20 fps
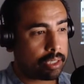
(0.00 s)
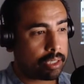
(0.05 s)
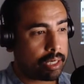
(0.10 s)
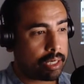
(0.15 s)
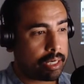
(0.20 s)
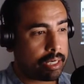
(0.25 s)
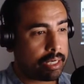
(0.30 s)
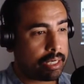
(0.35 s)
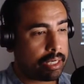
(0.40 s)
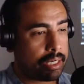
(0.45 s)

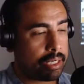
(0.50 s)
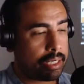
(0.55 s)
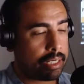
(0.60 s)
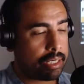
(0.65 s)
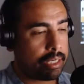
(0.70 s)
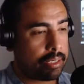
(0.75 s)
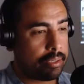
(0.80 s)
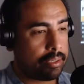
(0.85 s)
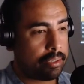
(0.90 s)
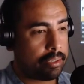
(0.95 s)
And
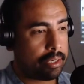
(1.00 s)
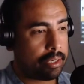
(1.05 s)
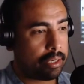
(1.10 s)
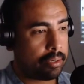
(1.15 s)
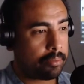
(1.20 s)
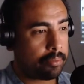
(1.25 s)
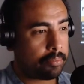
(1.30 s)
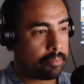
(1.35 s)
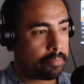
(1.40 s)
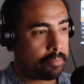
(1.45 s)
he
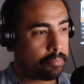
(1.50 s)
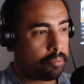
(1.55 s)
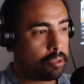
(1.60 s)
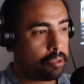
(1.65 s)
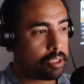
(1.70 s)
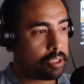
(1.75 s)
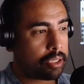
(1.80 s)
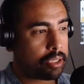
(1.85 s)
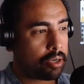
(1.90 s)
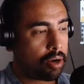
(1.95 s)

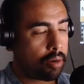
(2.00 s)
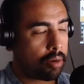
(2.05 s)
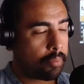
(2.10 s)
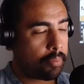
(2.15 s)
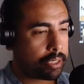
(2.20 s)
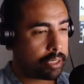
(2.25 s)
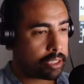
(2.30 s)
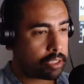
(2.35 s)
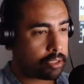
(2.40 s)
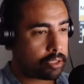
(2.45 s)
puts
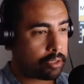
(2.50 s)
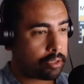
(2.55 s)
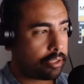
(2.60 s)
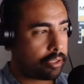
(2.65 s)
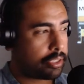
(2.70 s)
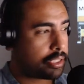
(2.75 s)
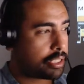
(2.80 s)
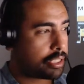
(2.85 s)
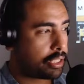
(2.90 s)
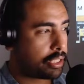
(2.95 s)
Garbrandt to
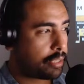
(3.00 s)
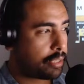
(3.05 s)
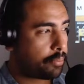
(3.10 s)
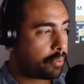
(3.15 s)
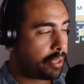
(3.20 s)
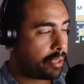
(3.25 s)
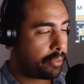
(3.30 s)
sleep.